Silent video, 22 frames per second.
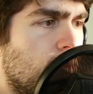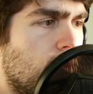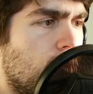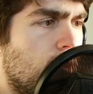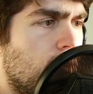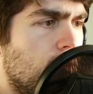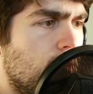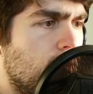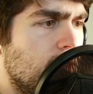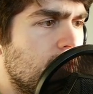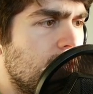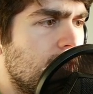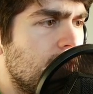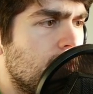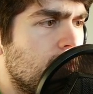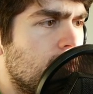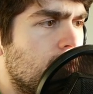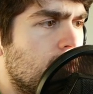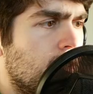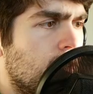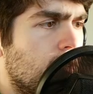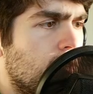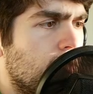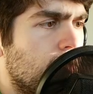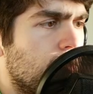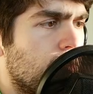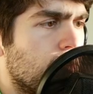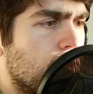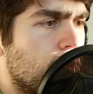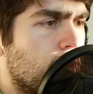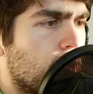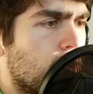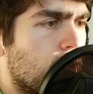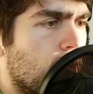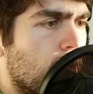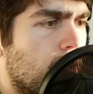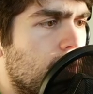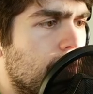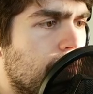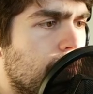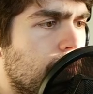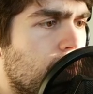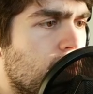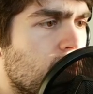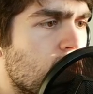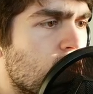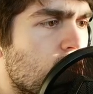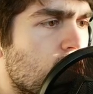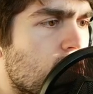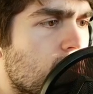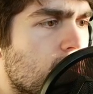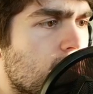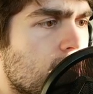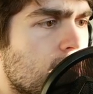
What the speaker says: only for the current function.